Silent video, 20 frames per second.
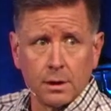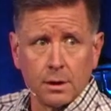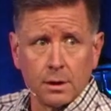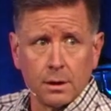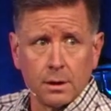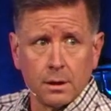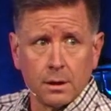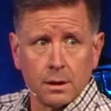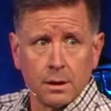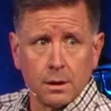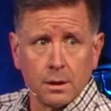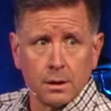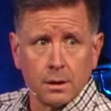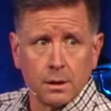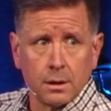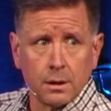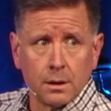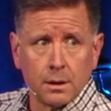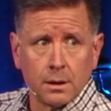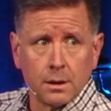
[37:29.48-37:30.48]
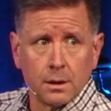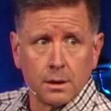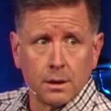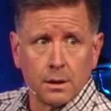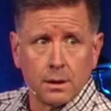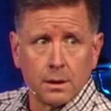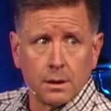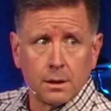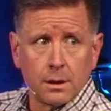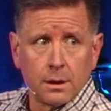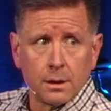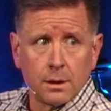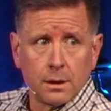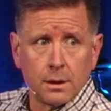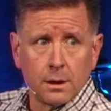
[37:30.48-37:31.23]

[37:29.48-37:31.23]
(silence)